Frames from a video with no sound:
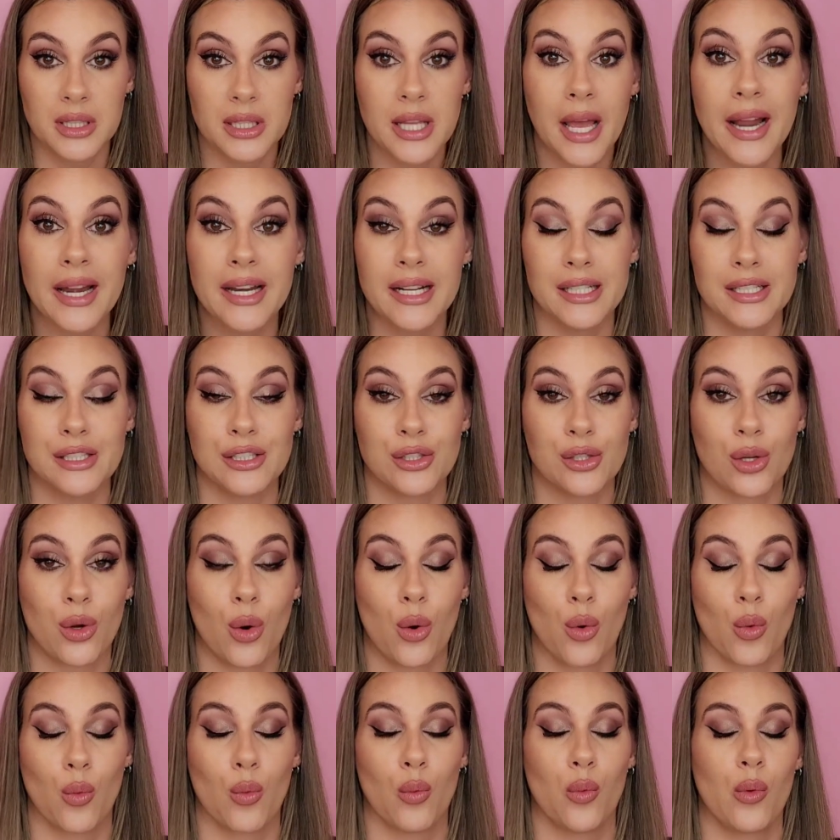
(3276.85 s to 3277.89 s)
but that is
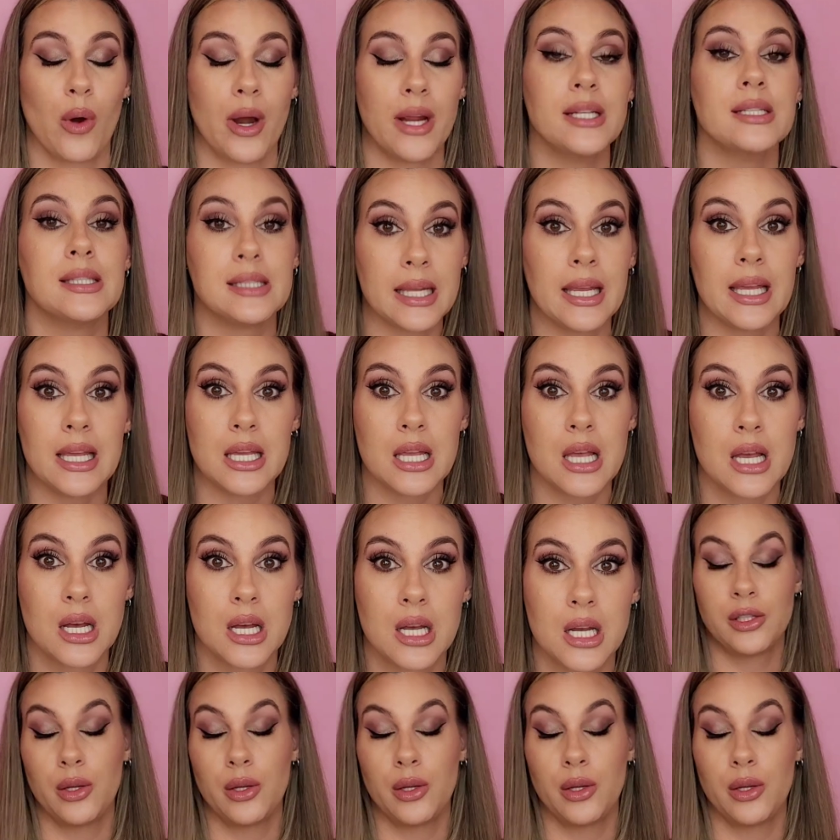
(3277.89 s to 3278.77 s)
crazy.